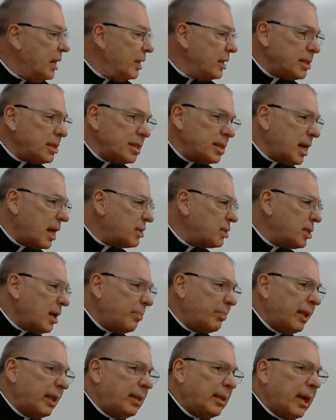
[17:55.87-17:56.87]
This is not
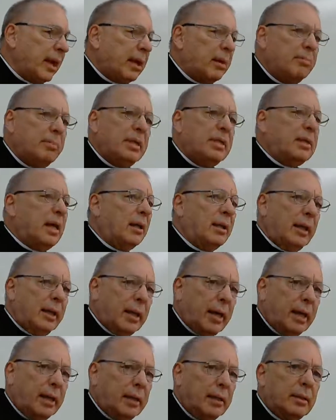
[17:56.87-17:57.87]
something that can be
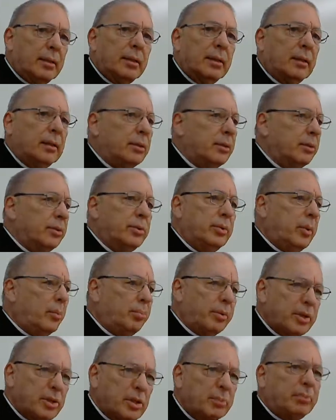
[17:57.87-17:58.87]
delegated to a
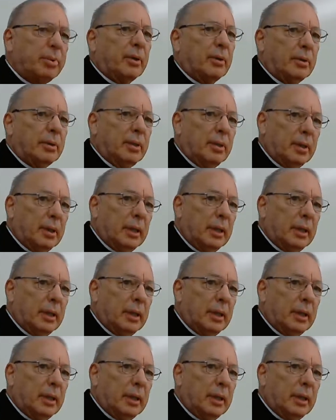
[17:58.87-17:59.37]
principal.